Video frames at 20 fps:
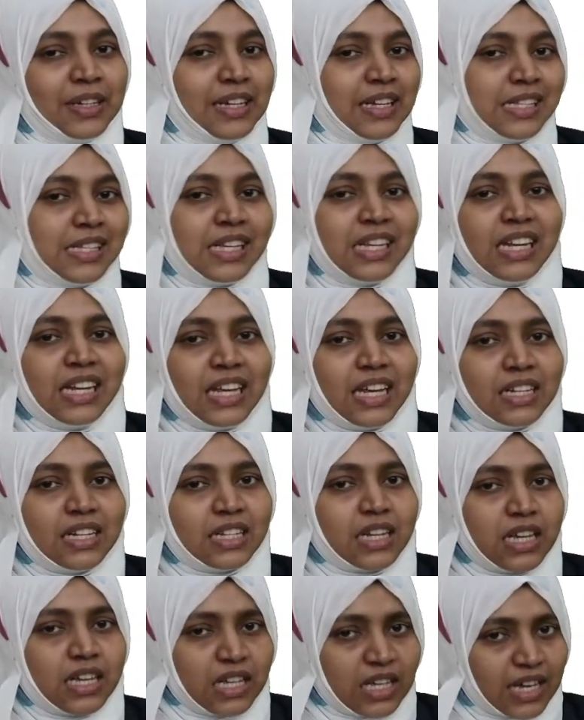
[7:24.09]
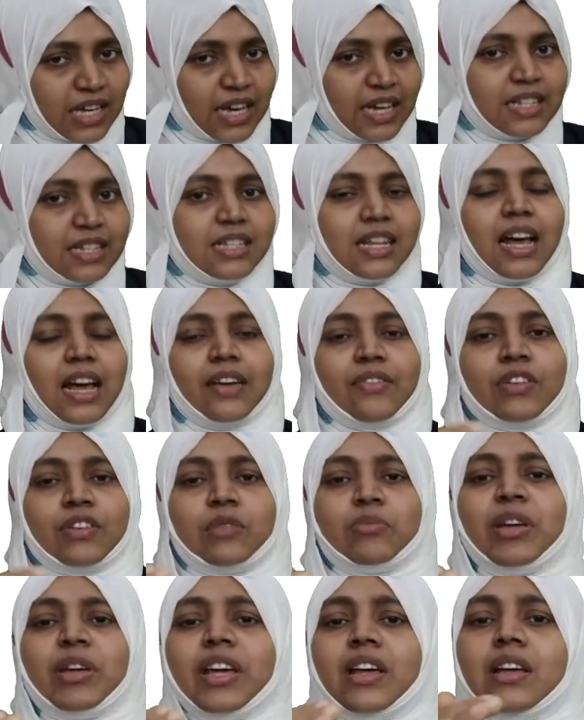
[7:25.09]
Isn't it? Yes, I
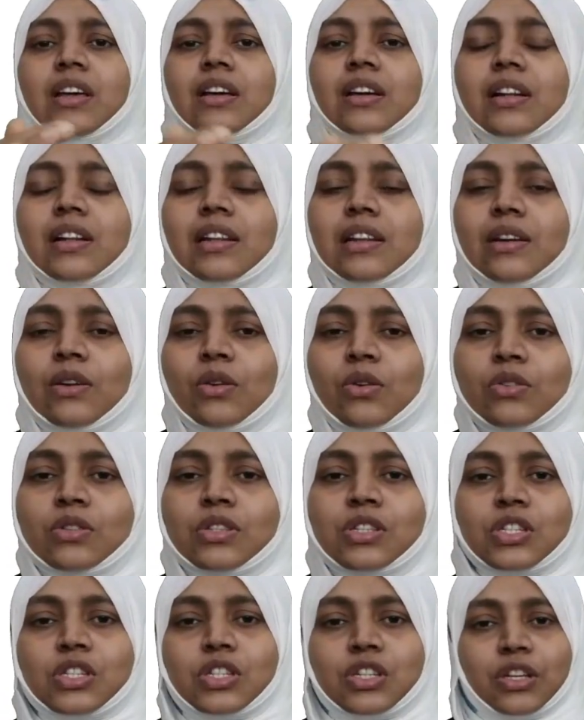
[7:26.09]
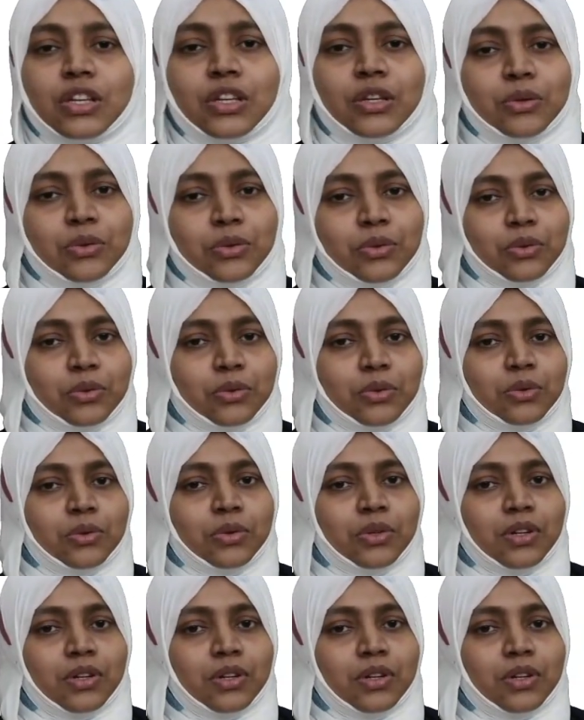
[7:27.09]
will be close to you,